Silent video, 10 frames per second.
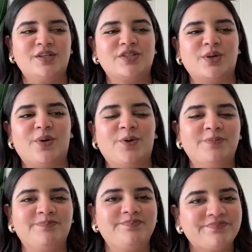
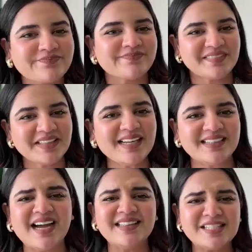So
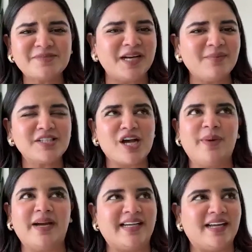yeah, that's pretty much
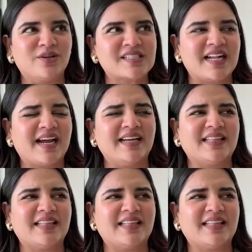how my day looks like.